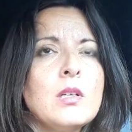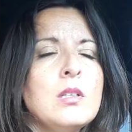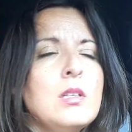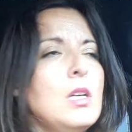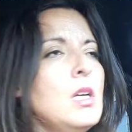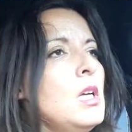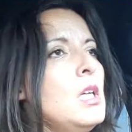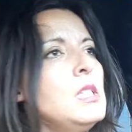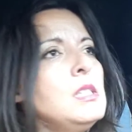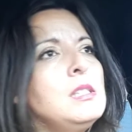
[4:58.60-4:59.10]

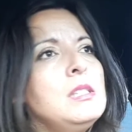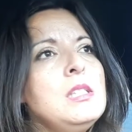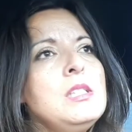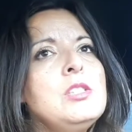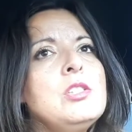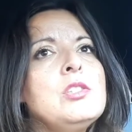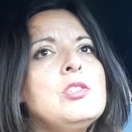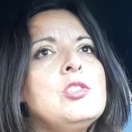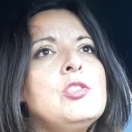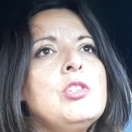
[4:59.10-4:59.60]
See, it's
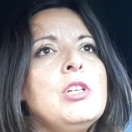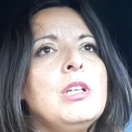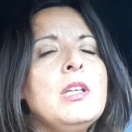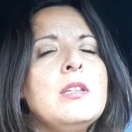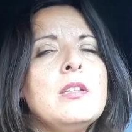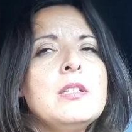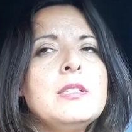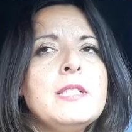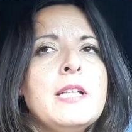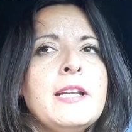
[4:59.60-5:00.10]
just tricky, the
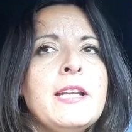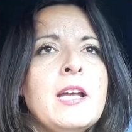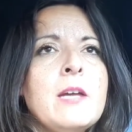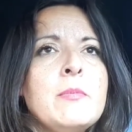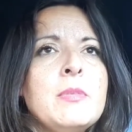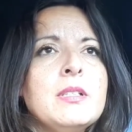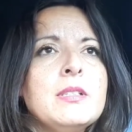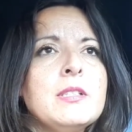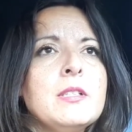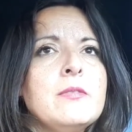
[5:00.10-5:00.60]

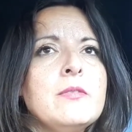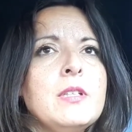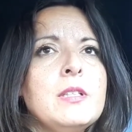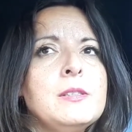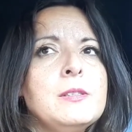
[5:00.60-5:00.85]
dynamics of this.